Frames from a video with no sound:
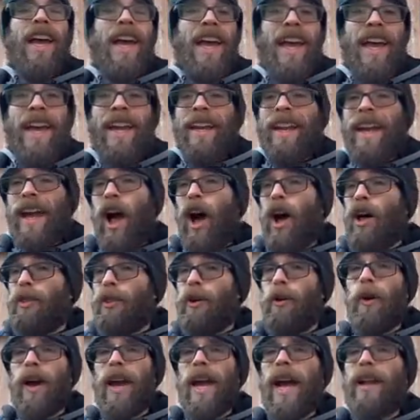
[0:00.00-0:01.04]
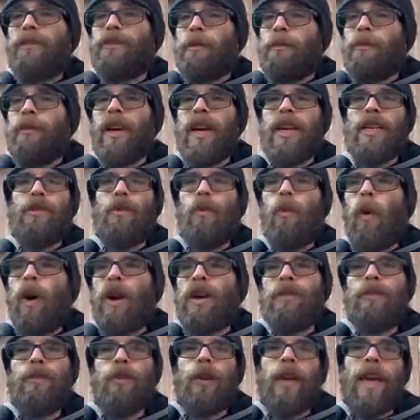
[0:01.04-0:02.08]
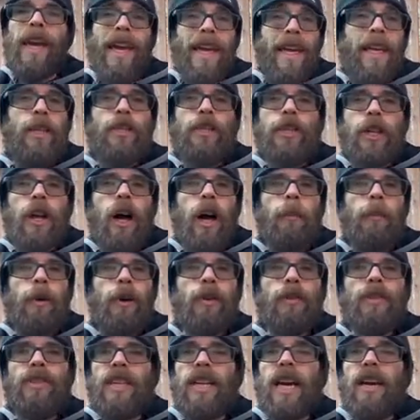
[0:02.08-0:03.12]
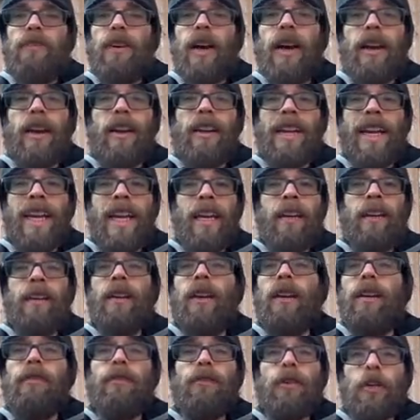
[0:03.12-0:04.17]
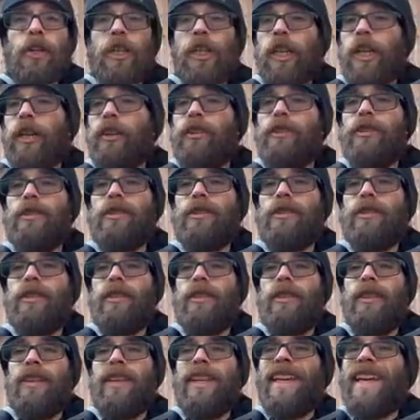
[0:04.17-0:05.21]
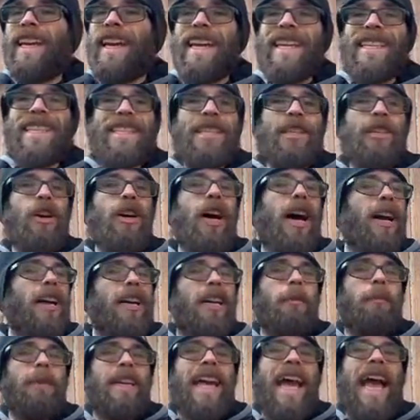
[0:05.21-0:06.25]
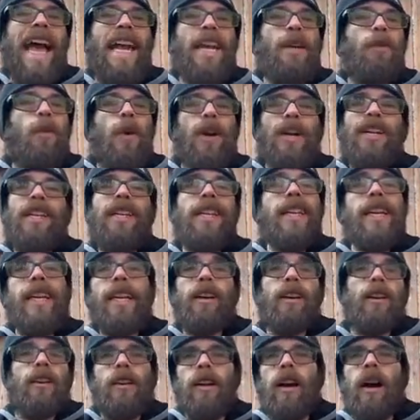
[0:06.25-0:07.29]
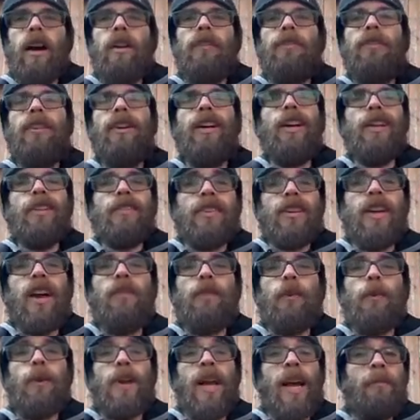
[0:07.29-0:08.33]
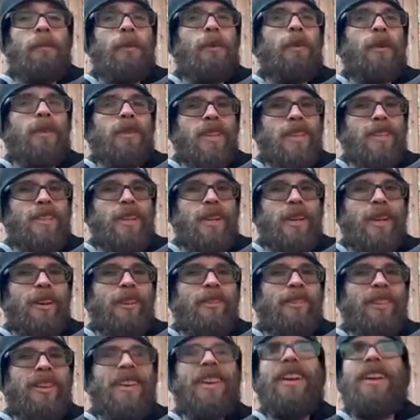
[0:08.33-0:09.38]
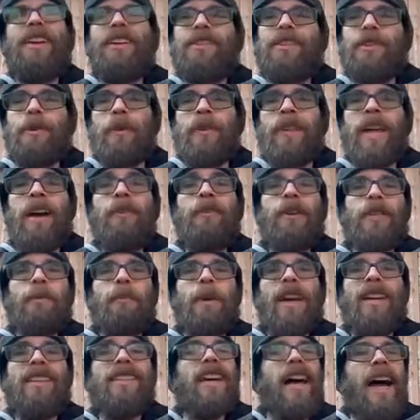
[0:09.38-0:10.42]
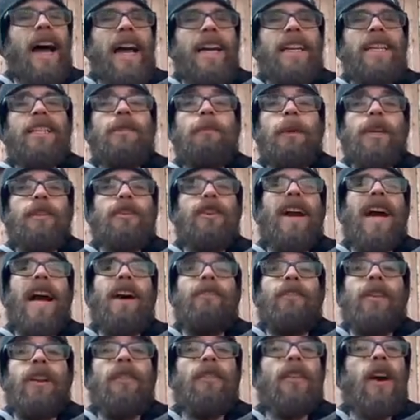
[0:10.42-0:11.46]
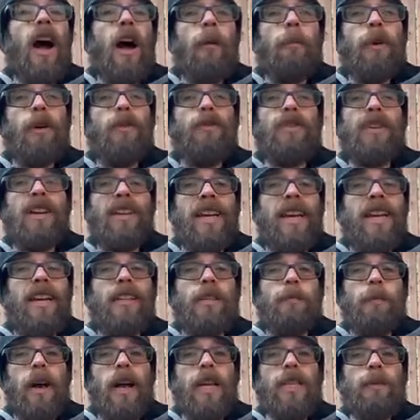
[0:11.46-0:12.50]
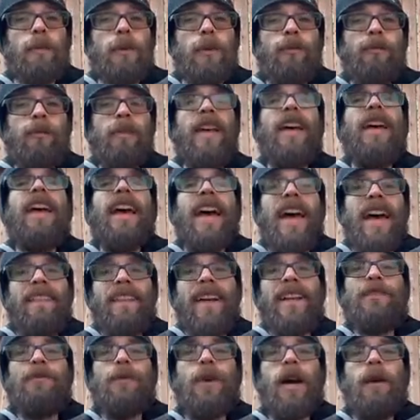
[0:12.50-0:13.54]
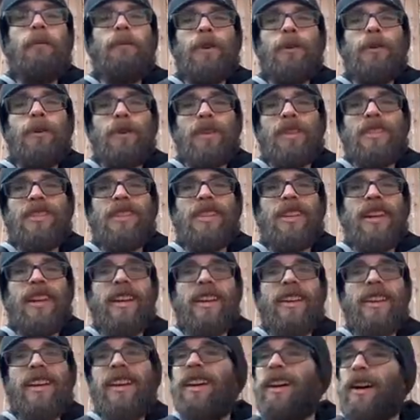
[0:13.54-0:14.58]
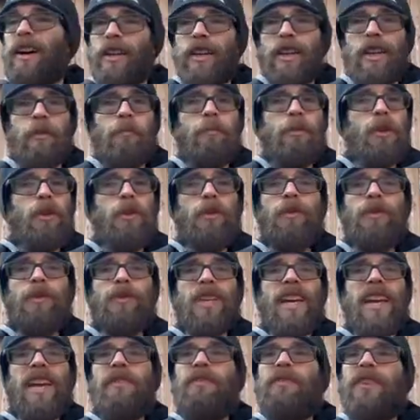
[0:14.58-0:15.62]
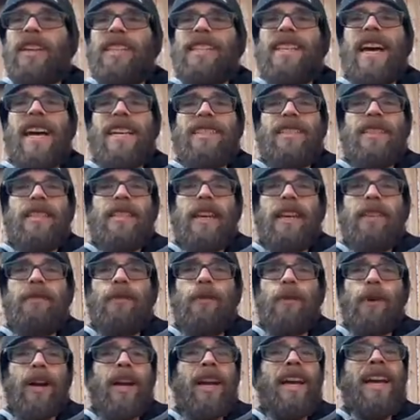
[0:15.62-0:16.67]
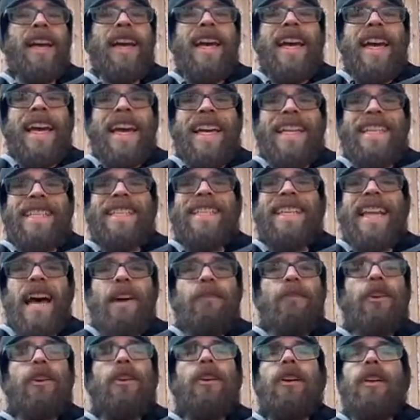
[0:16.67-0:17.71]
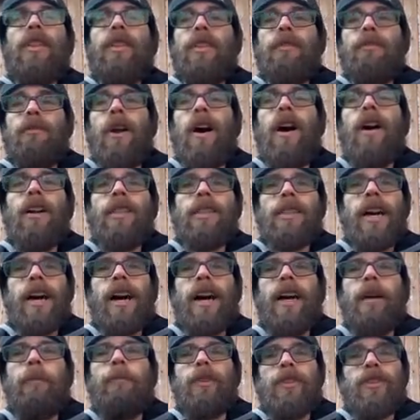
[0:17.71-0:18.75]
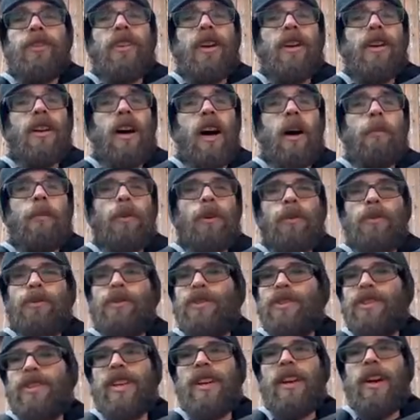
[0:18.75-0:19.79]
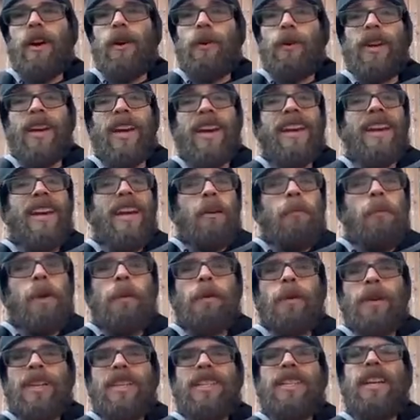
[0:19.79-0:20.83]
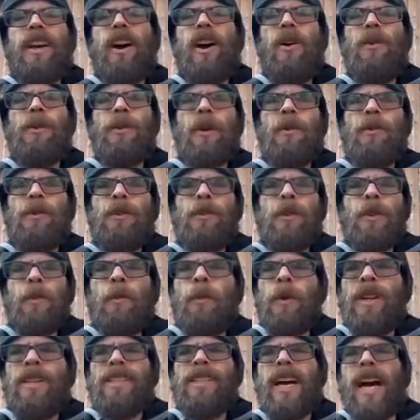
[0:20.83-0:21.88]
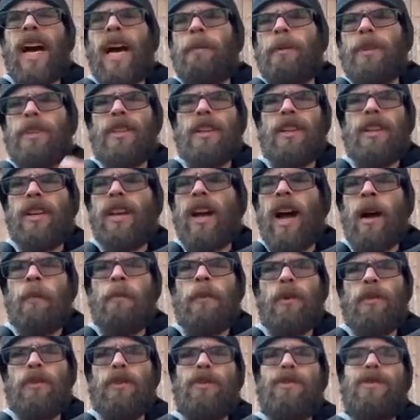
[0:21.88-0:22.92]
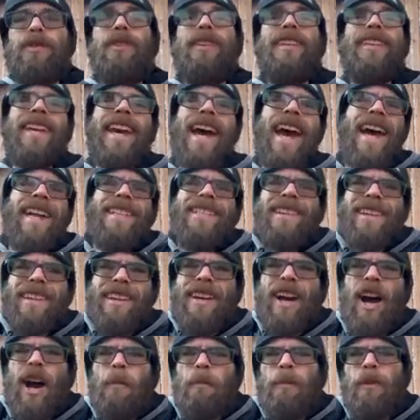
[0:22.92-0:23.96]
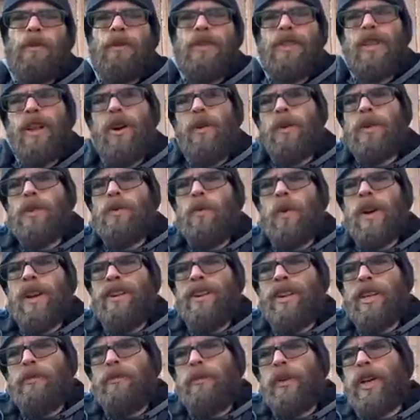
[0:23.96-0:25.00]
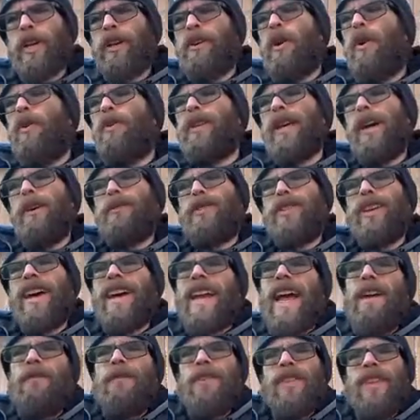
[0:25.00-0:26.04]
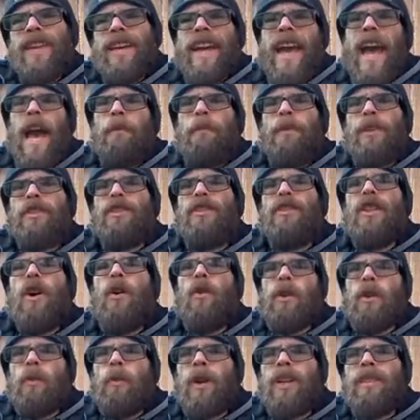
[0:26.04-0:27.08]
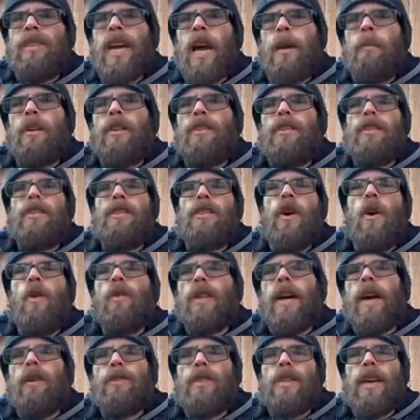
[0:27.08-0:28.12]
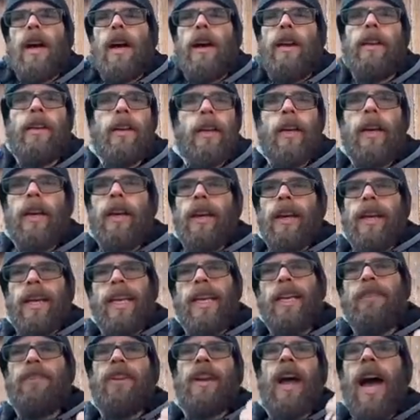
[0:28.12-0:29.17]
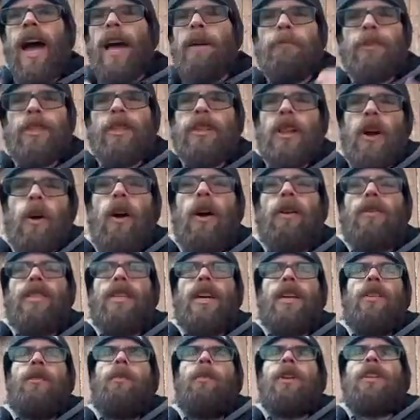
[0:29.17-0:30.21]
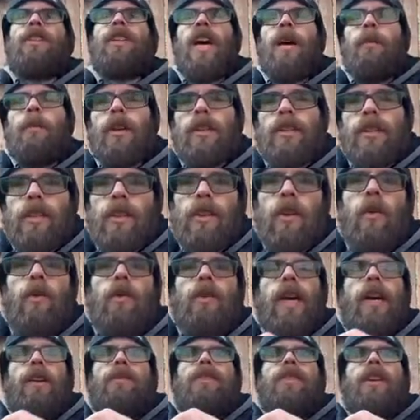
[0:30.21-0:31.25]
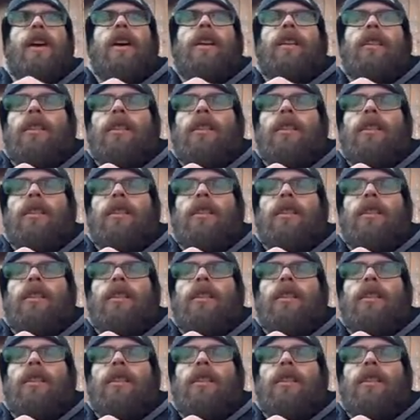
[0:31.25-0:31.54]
And although I have some nice, wonderful aged compost that I've had on hand for years, it's not gonna be anywhere near enough to cover what I'm doing this year. So in that respect, I need to make sure I have enough compost on hand as possible, and that's why I'm doing this today. Again, beautiful day, fantastic day for it. It's never the wrong time to start compost, okay? People are gonna say, oh, don't do it in the winter time, it's gonna compost too slow. Yeah, it's gonna compost slow. It's winter, it's freaking cold outside. Everything happens slow in the winter time because it's cold outside. Even I'm slow outside in the winter time because it's cold outside.